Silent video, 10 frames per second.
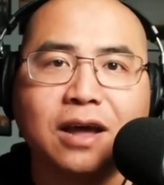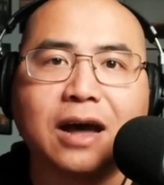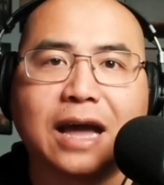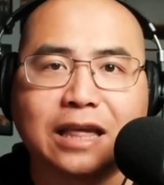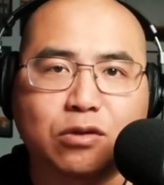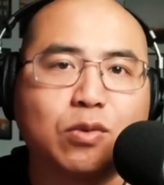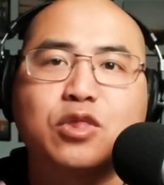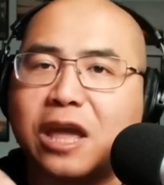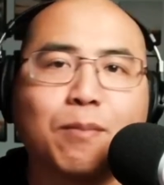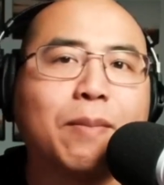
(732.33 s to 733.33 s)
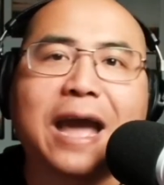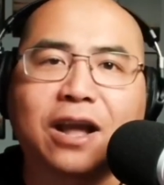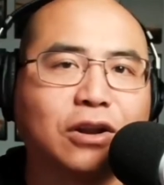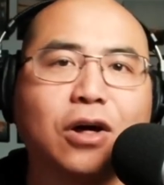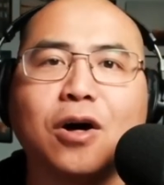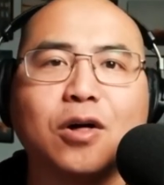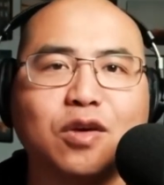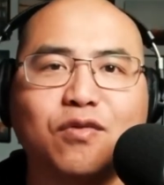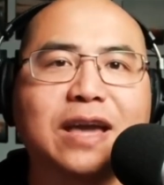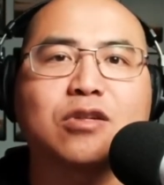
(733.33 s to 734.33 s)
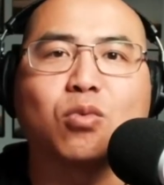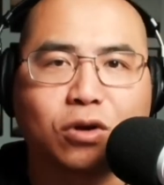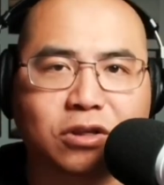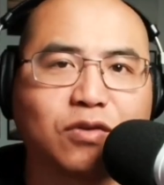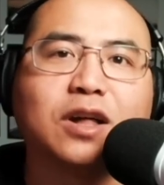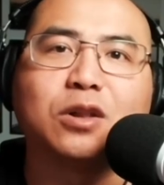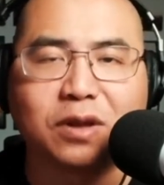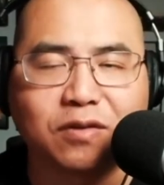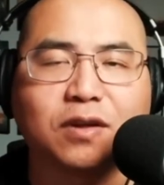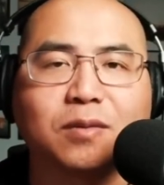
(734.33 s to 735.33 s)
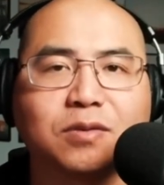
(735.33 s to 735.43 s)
as we think back on all the vast works of Halloween films.